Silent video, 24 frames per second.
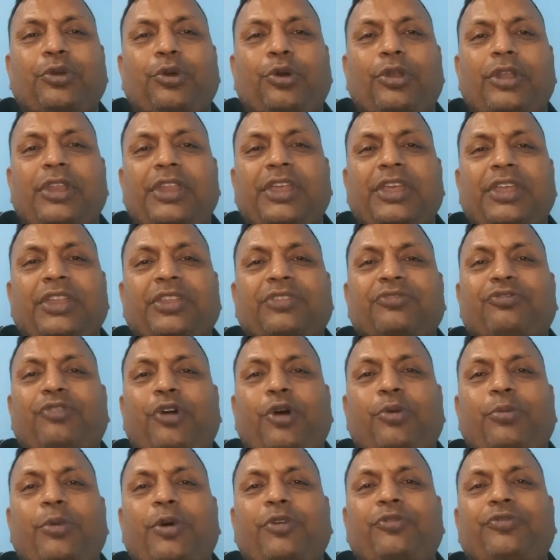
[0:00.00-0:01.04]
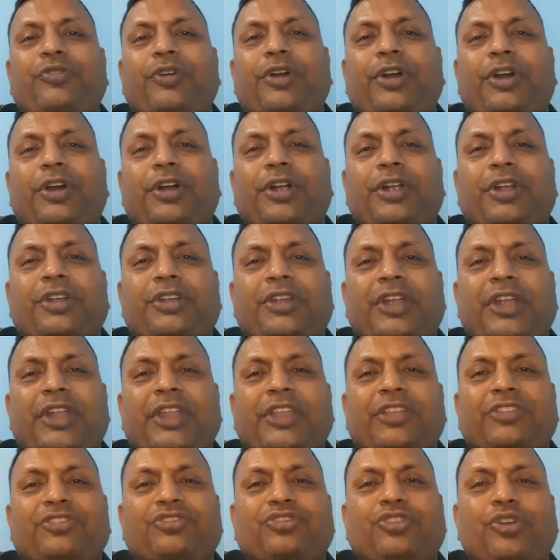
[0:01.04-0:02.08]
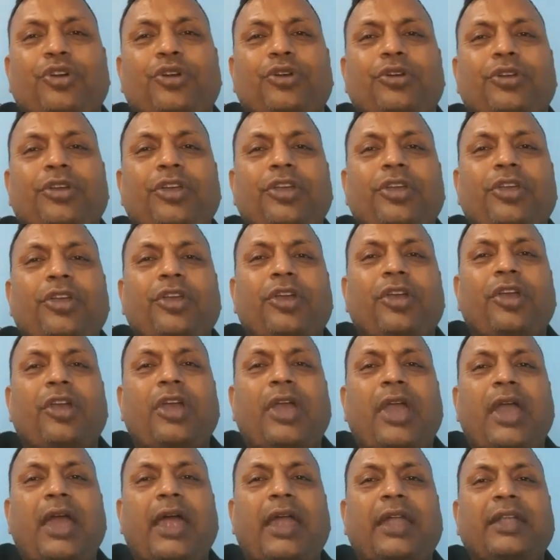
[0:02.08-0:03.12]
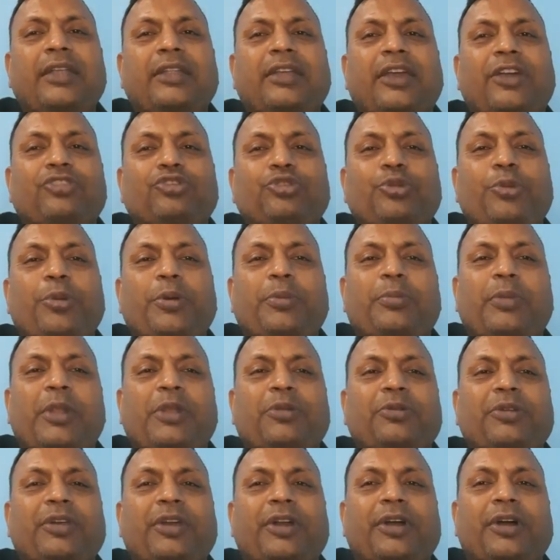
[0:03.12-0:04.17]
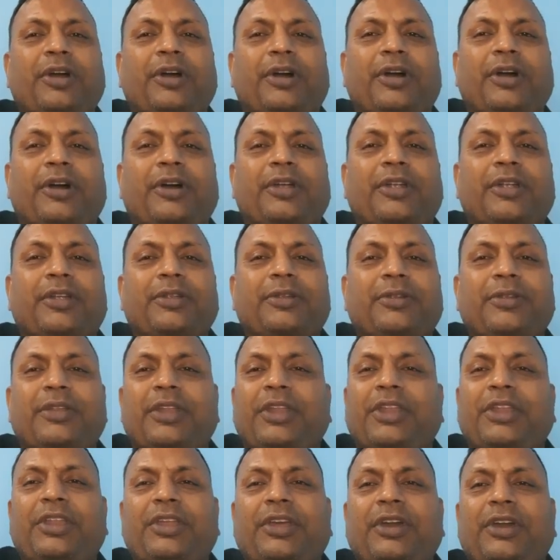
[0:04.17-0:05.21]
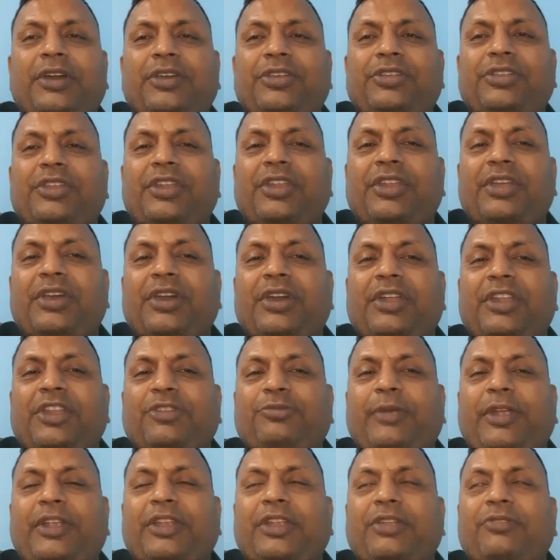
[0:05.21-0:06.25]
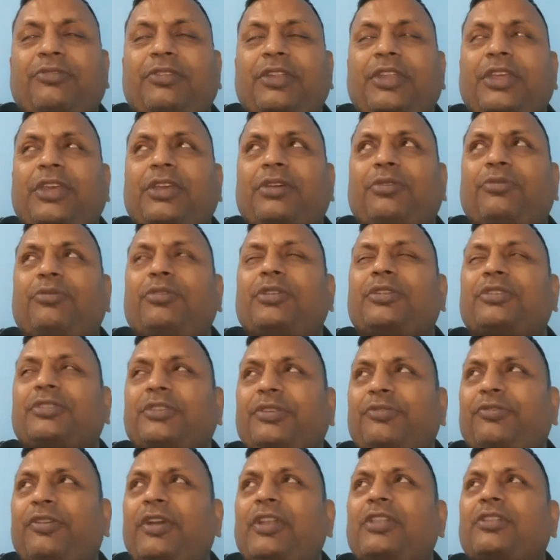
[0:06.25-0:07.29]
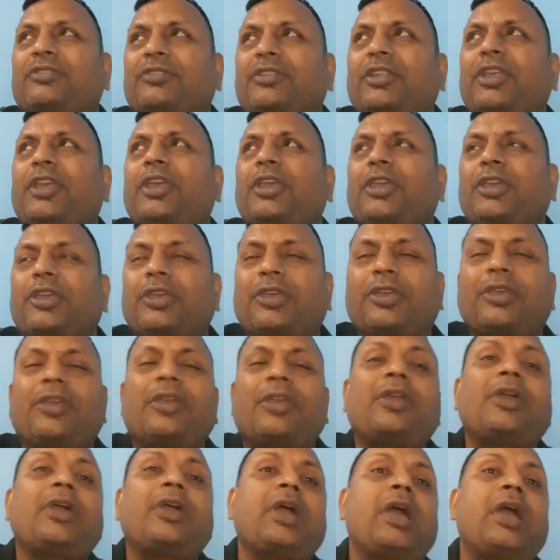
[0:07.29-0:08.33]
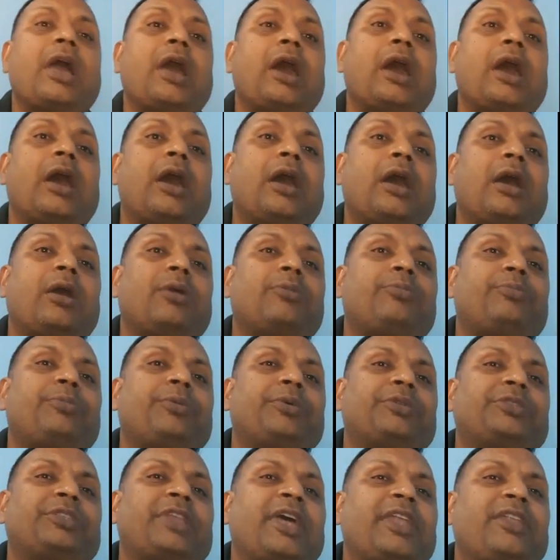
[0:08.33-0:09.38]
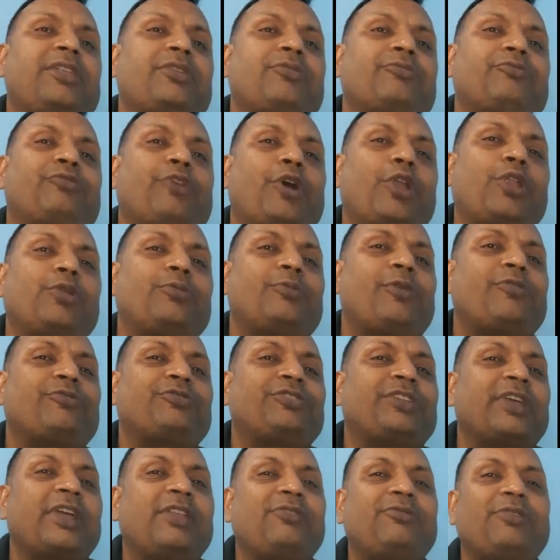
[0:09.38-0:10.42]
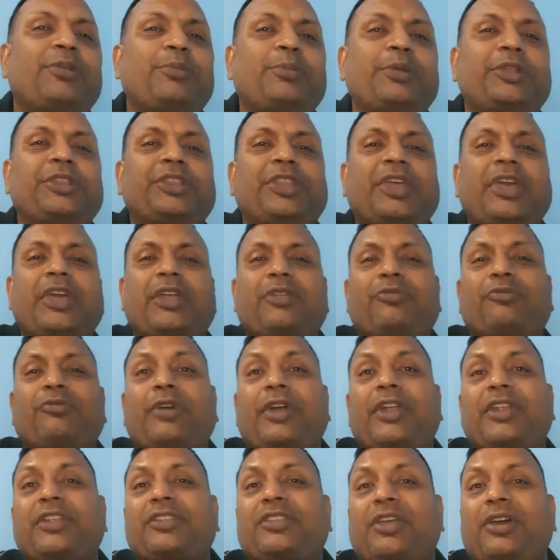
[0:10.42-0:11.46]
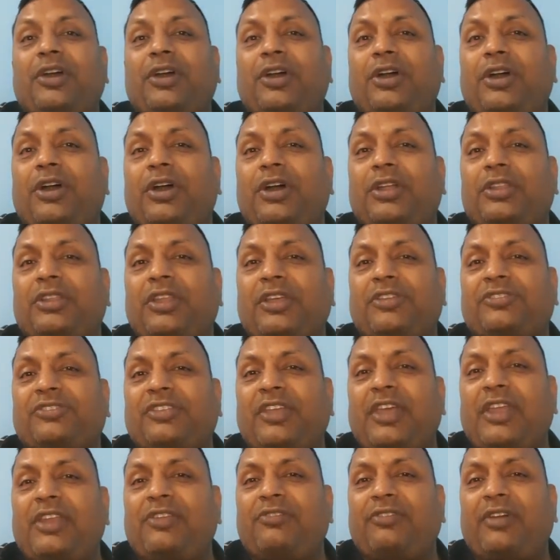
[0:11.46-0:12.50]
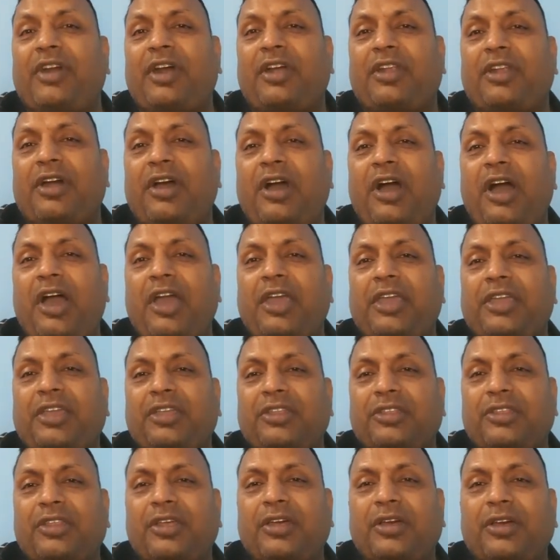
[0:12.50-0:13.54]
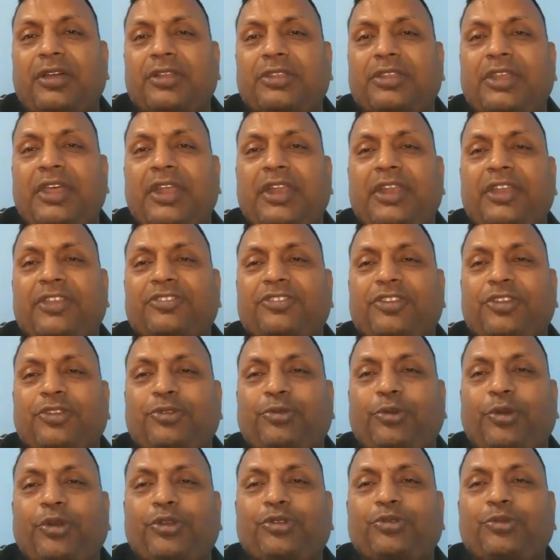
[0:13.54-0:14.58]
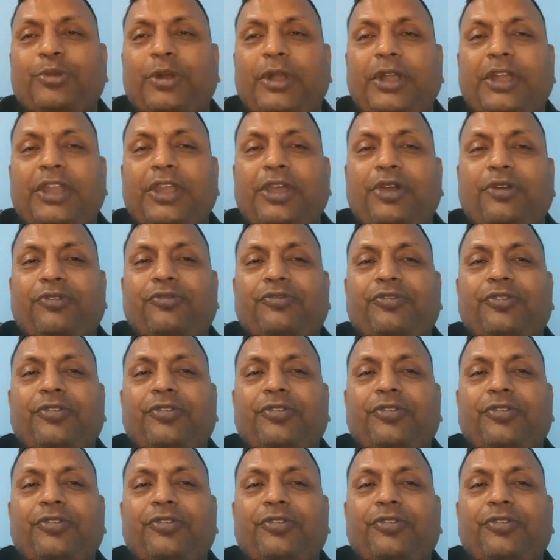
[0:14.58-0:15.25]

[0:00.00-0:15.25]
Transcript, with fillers: only in form of uh, trading stock and consumable uh, uh, uh, respectively, if I say. Uh, then volume of sale will be there where uh, the sales are high there is responsibility of